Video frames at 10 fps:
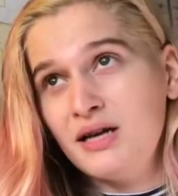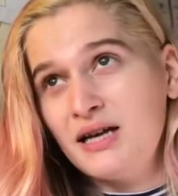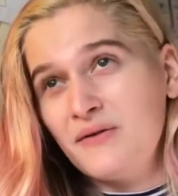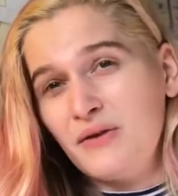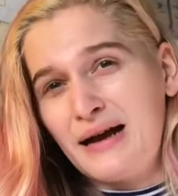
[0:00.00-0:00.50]

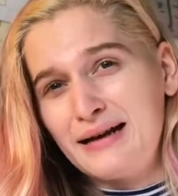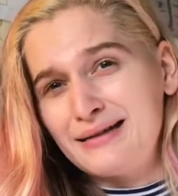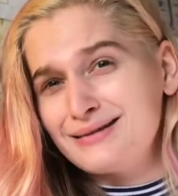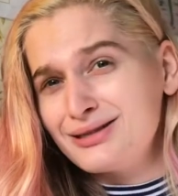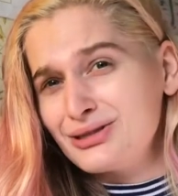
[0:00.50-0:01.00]
if you had
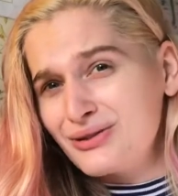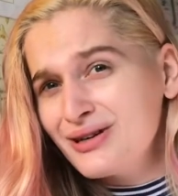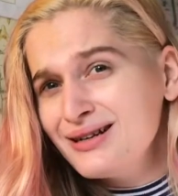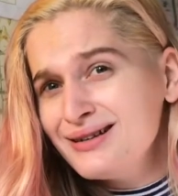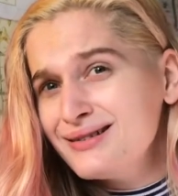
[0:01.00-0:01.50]

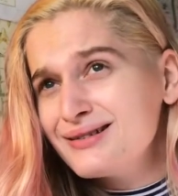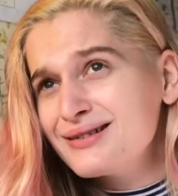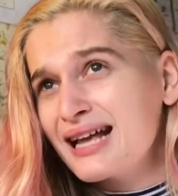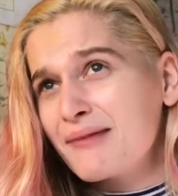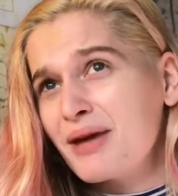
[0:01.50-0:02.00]
insurance,
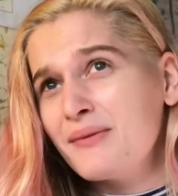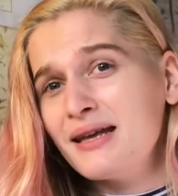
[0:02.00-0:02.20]
like maybe